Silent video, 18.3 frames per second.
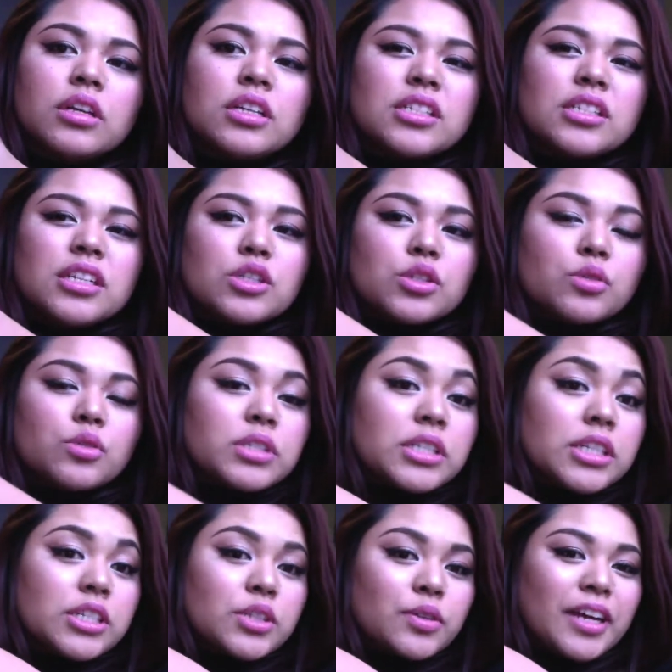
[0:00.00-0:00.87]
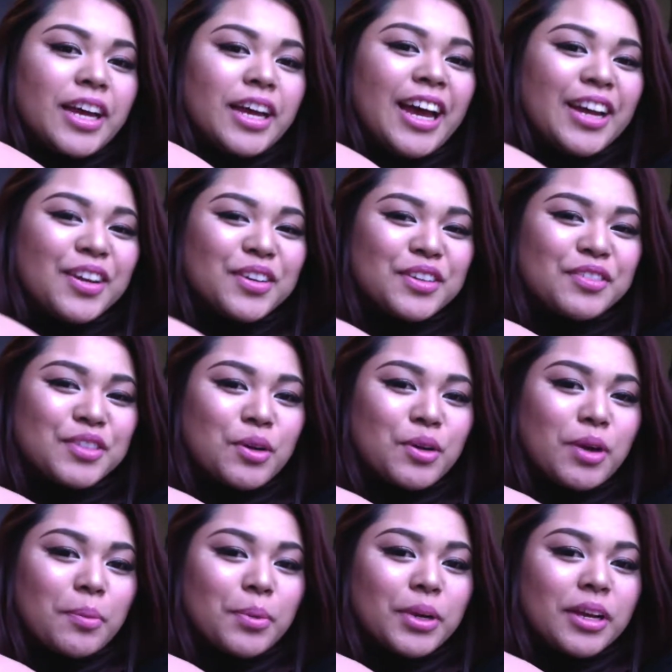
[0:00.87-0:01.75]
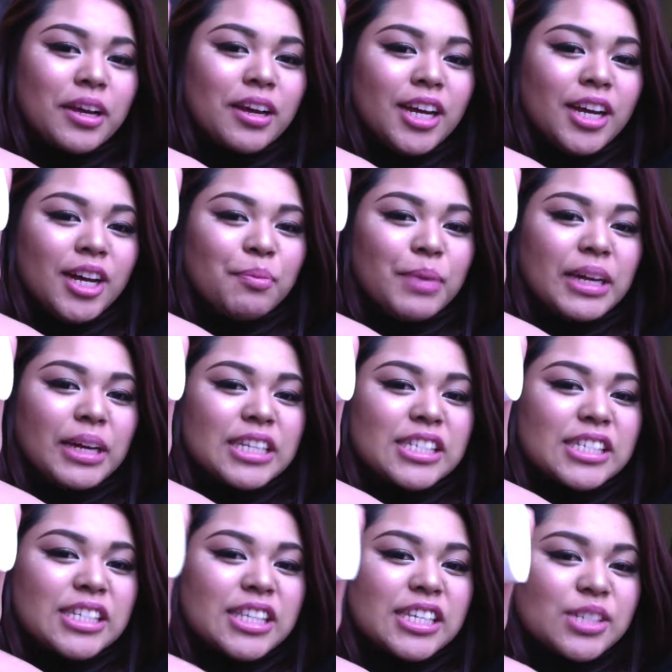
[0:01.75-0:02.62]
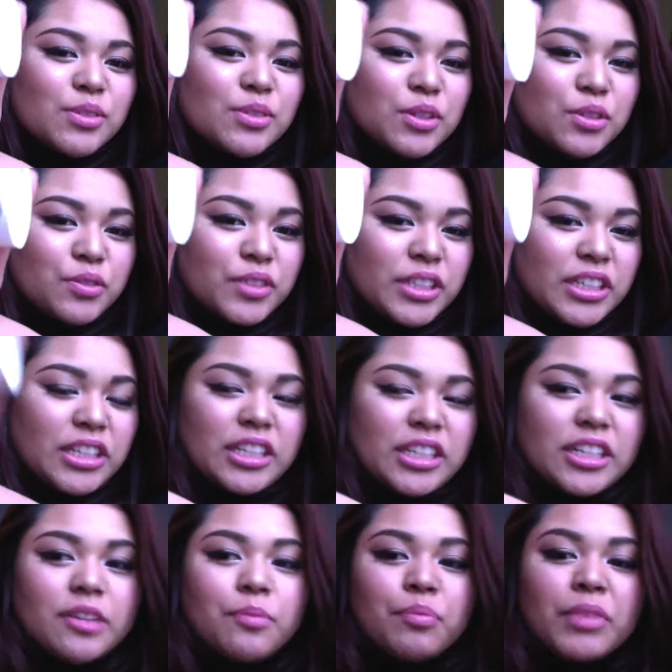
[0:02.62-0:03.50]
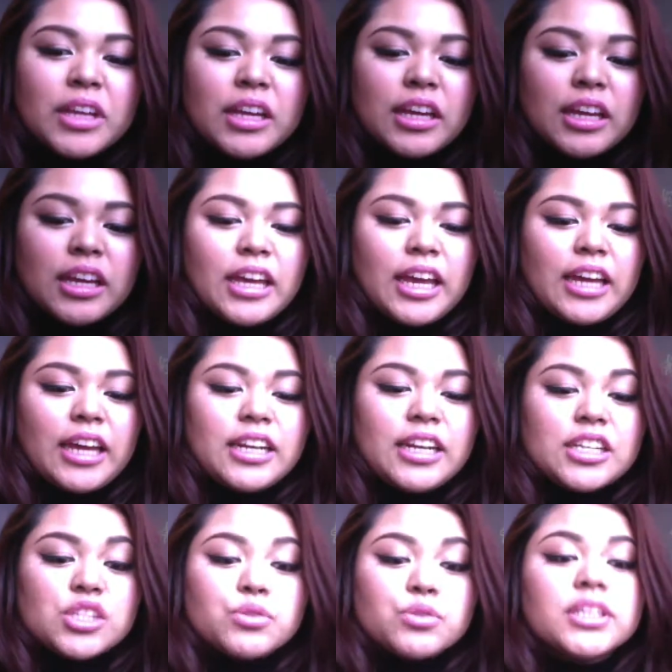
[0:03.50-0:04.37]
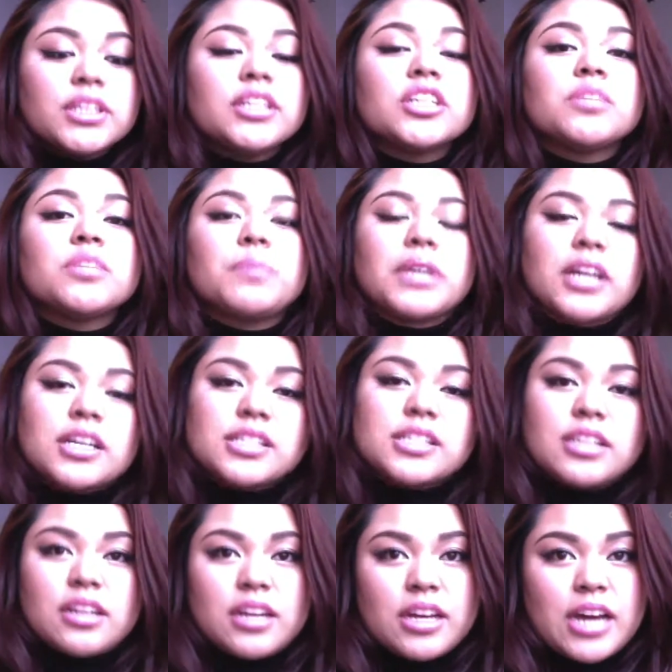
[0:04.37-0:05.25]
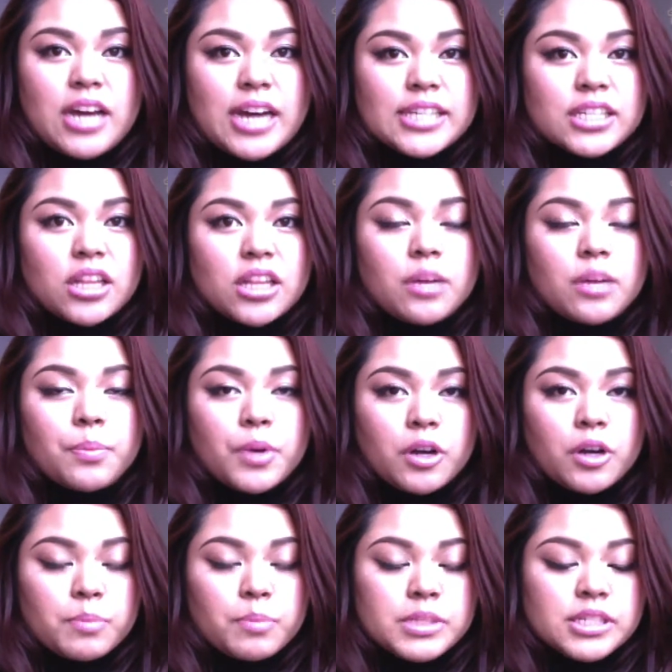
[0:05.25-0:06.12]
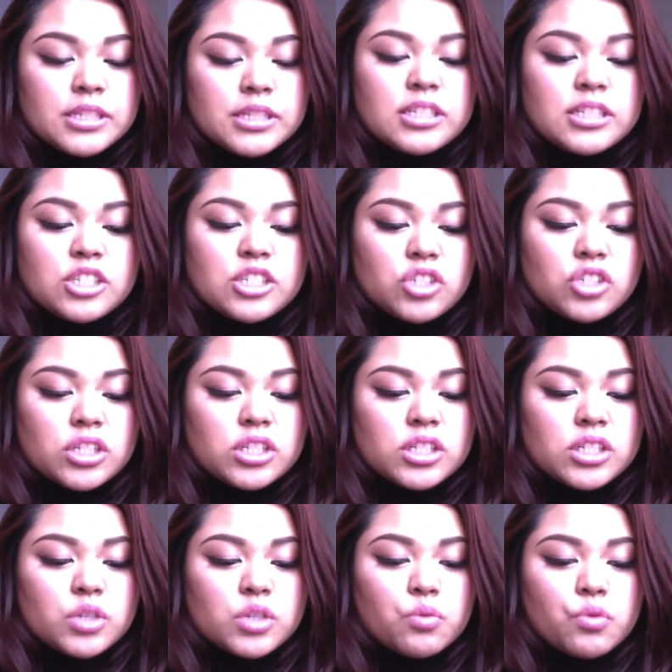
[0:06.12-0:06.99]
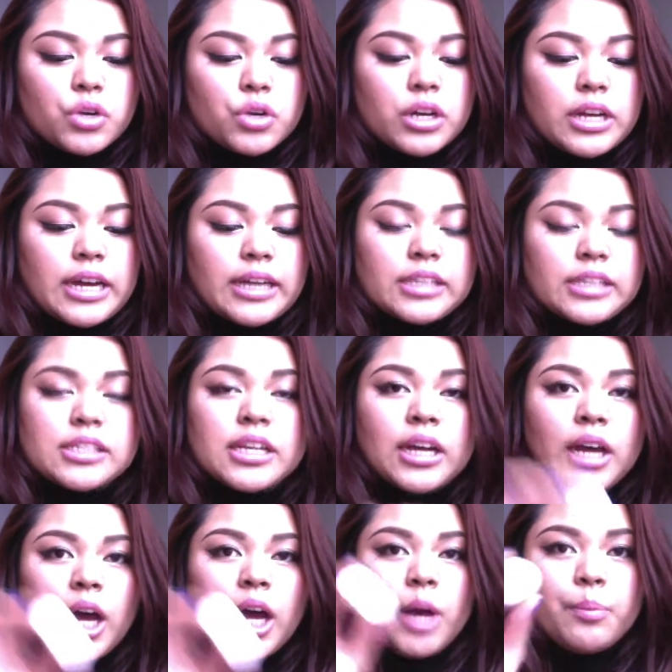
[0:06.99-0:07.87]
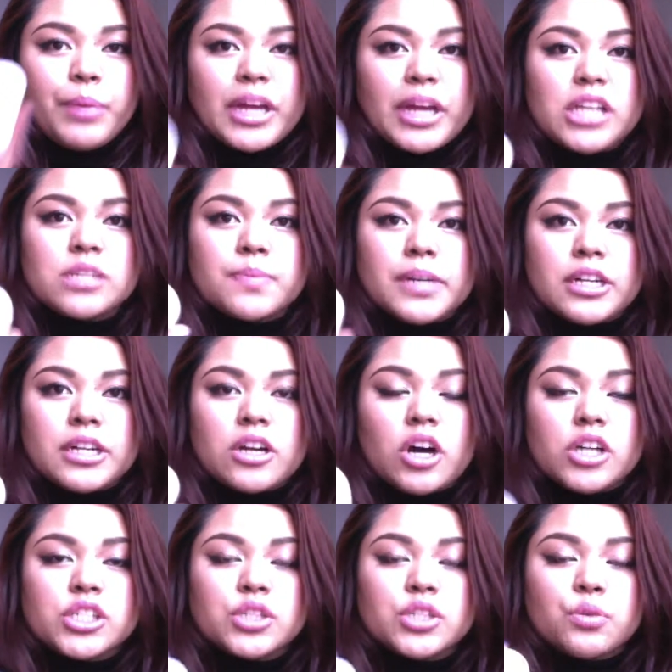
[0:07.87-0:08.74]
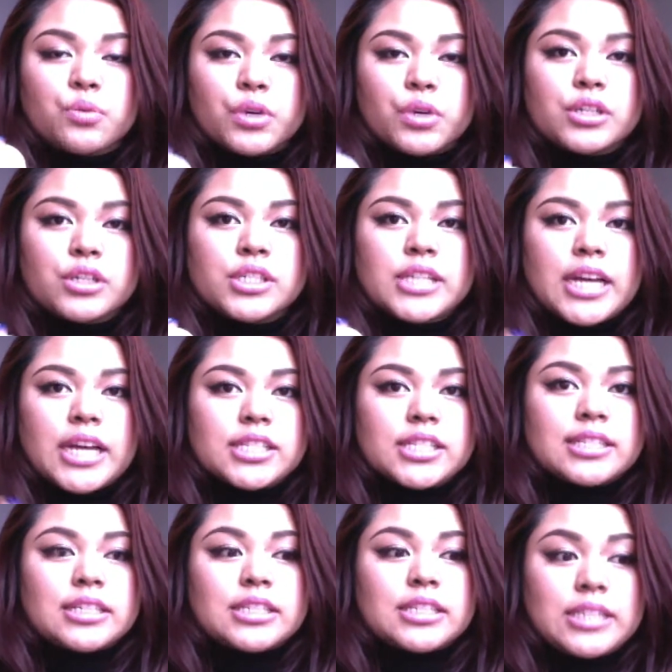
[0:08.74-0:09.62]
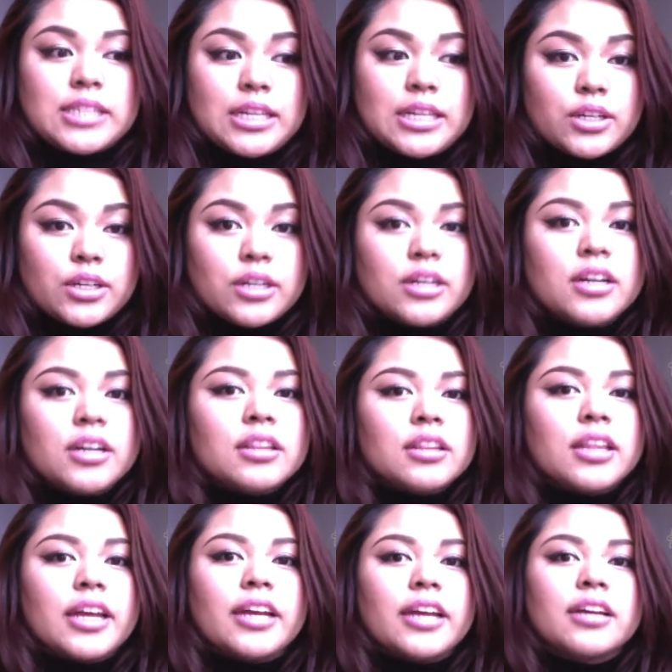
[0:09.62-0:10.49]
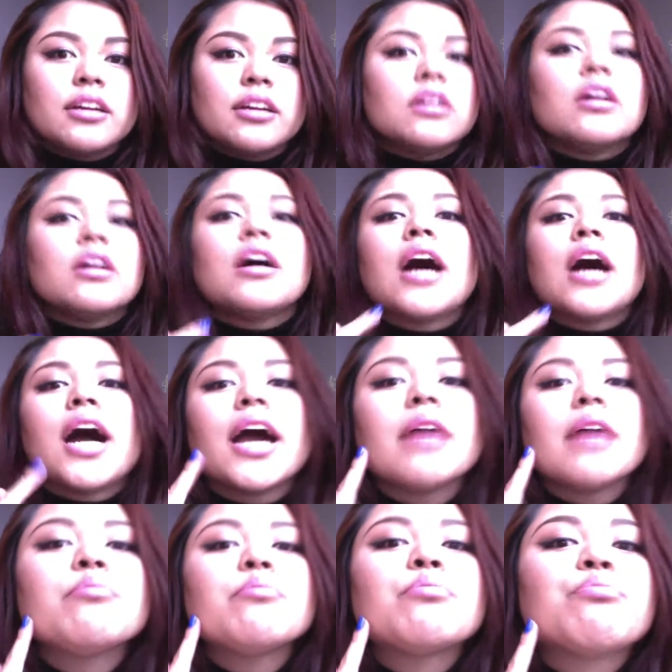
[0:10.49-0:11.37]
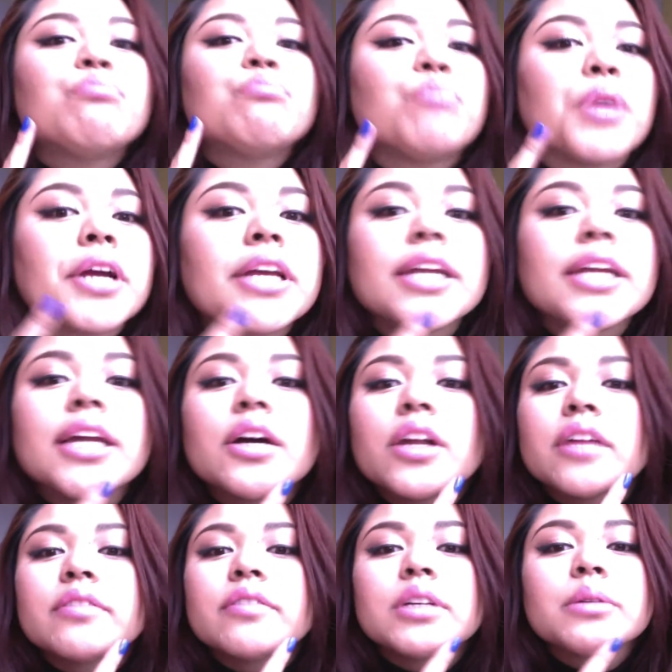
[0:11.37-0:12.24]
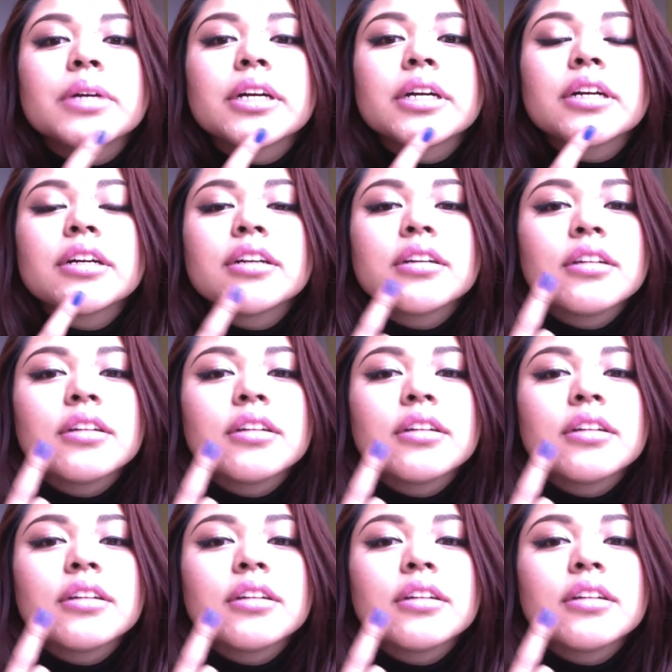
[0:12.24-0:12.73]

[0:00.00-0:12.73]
See, it's so skin tone, I don't even know where I put it. But it's this one over here. And it's really good because it has a lot of purposes. It just doesn't work as a base, but it also works as concealer. Like, I'm breaking out everywhere.